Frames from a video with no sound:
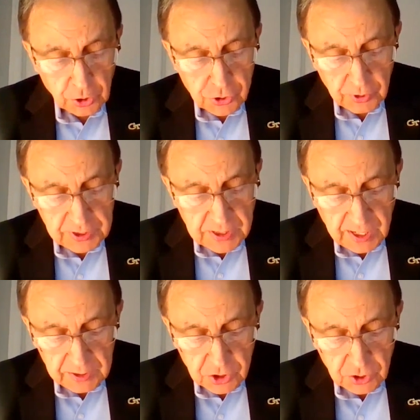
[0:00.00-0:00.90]
cultural
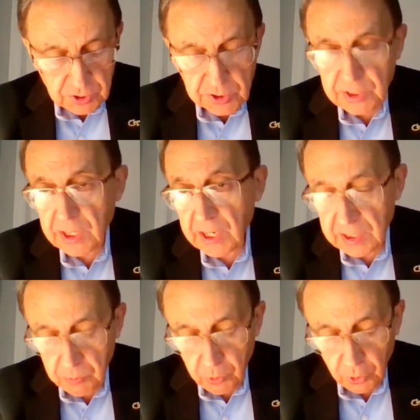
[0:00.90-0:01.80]
intelligence,
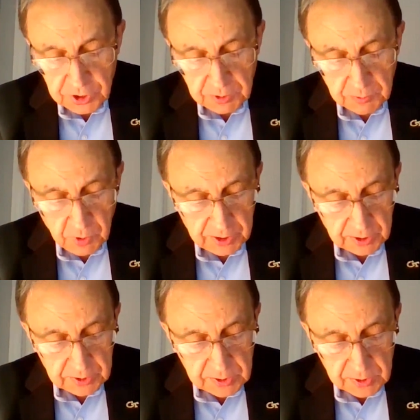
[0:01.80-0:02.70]
and emerging
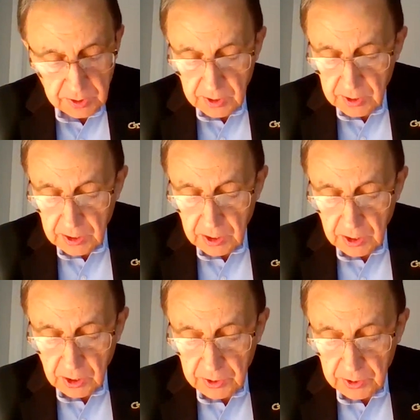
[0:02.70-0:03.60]
markets.
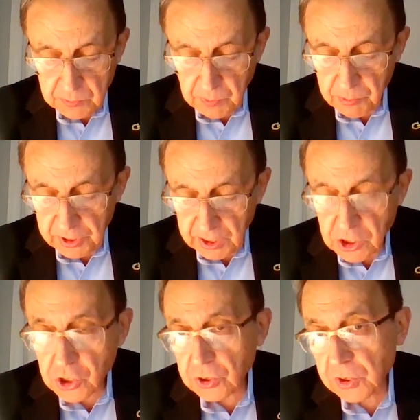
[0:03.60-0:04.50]
His
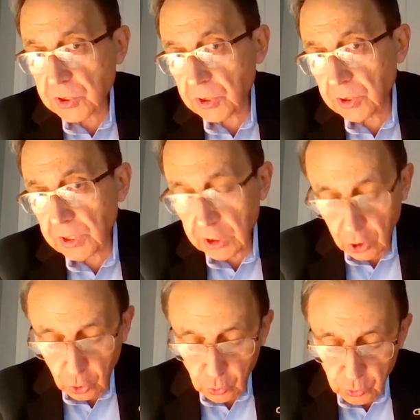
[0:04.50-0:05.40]
publications
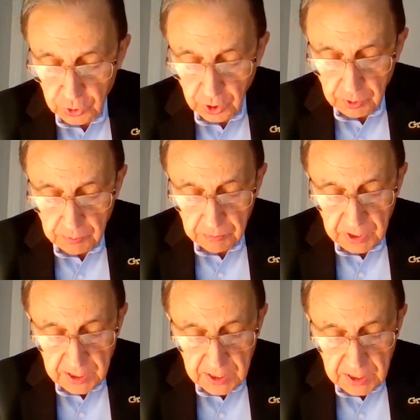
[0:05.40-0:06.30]
include
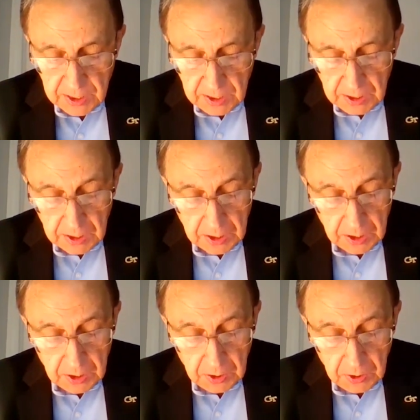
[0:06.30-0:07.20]
many
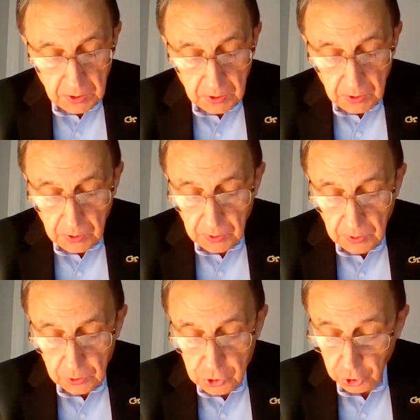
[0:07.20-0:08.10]

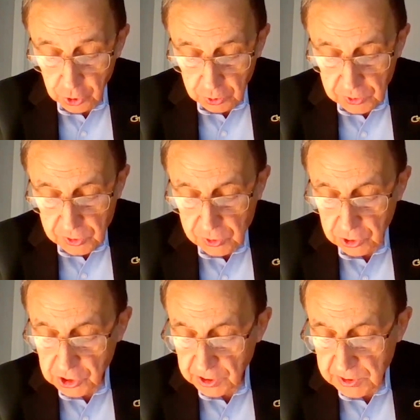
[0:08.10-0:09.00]
journals,
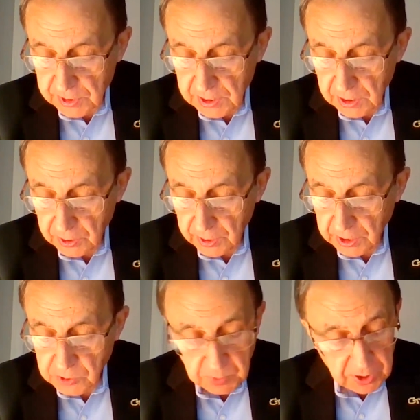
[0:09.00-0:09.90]
such as the
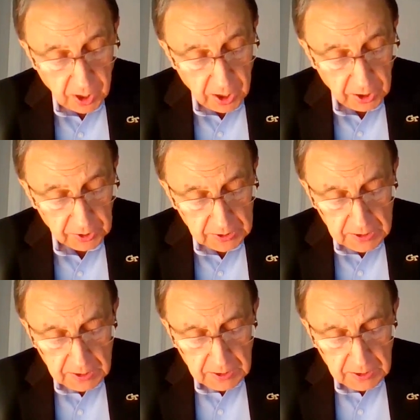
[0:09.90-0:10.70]
HBR,